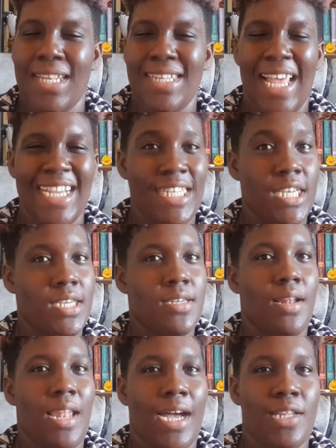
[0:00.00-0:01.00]
like
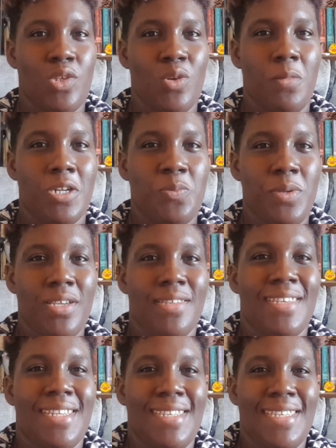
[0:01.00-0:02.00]
digital art so much because
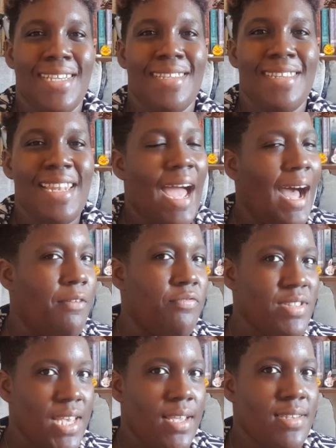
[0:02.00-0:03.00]
it doesn't have
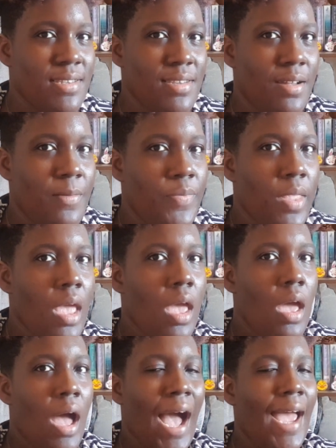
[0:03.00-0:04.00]
texture.
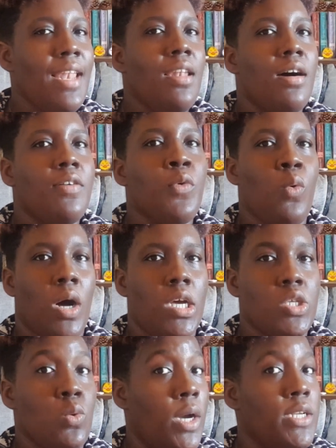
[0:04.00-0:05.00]
I love
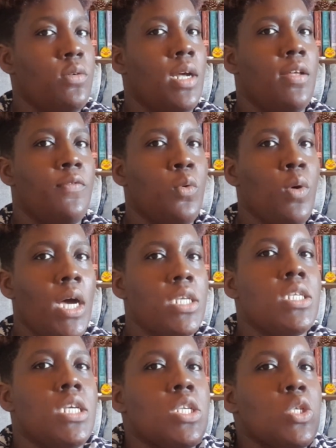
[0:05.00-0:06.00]
gouache. Why do I love gouache?
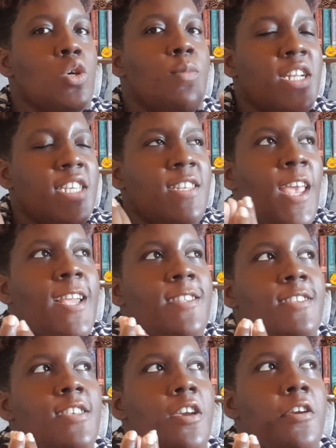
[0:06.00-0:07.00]
There's so much
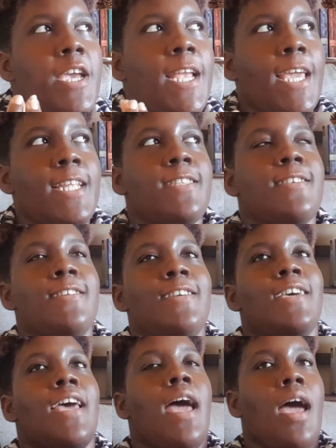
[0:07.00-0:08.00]
texture in it.
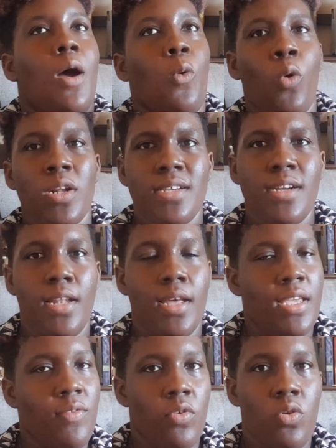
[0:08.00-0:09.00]
Watercolor,
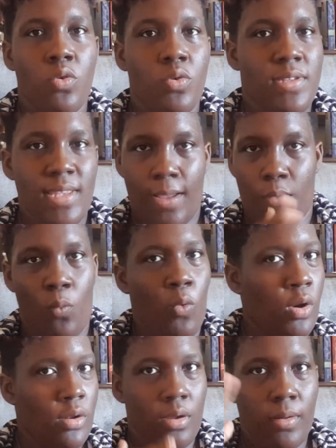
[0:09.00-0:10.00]
even though it's like
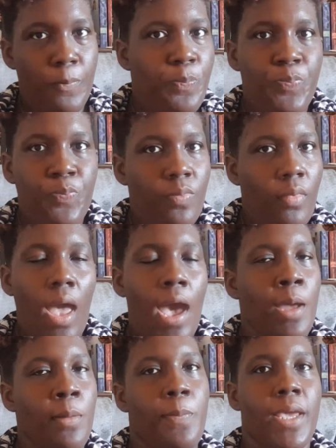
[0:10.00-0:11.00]
water
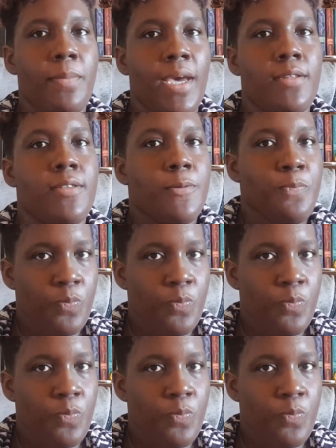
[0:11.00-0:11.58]
and pigment,